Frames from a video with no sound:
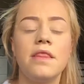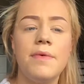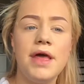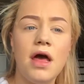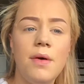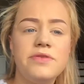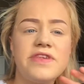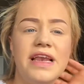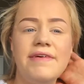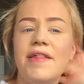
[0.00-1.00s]
there we go, we're
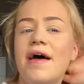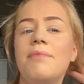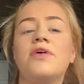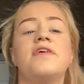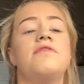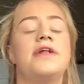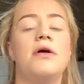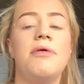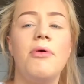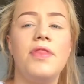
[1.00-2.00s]
just gonna leave it like that because I really
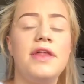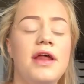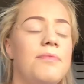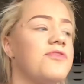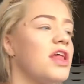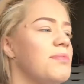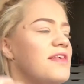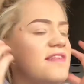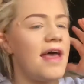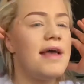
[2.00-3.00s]
can't be bothered. And I'm just gonna
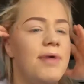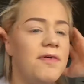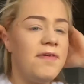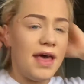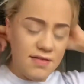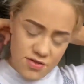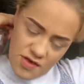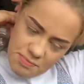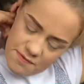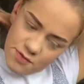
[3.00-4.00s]
be setting my face. I do
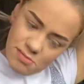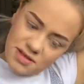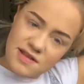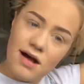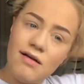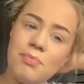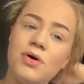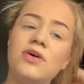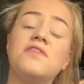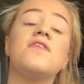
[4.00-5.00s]
this before mascara
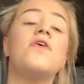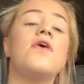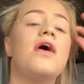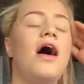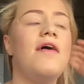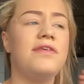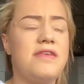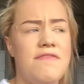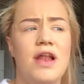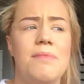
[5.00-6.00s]
because I
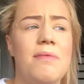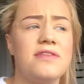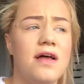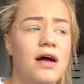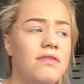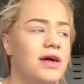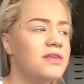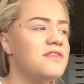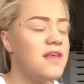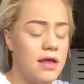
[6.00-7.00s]
also feel like my mascara
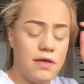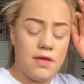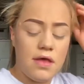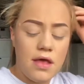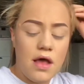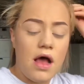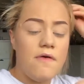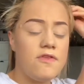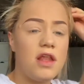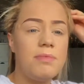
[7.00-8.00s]
runs, so I'm
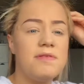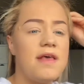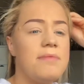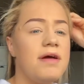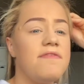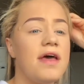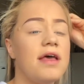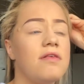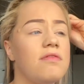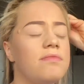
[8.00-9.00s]
just gonna be setting my
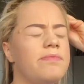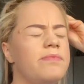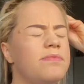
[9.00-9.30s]
face.